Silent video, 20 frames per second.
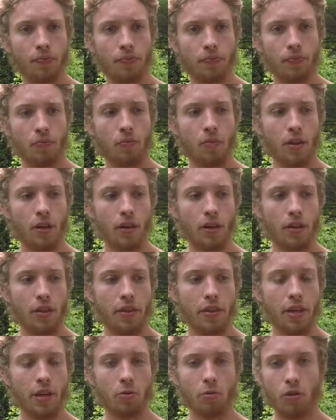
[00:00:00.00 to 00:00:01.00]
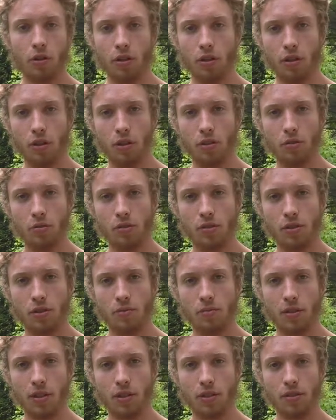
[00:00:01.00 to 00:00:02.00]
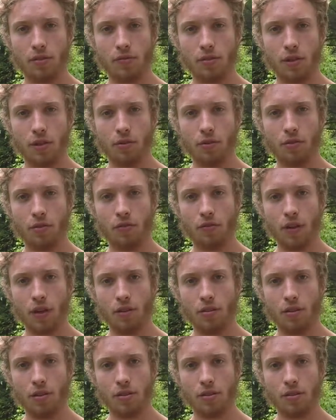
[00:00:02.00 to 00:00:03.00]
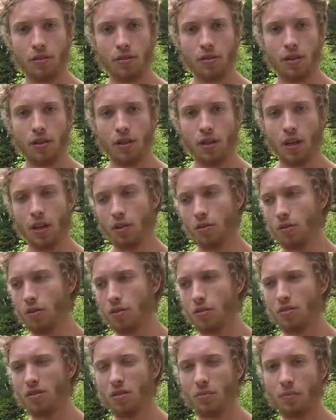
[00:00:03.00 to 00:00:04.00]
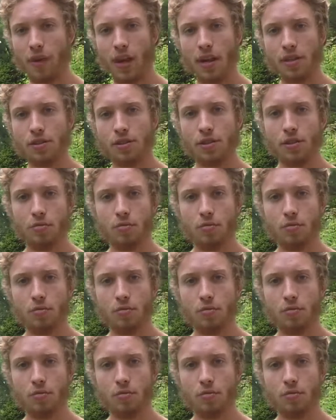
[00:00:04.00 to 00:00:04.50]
but they were closed because of the coronavirus. I couldn't do them last year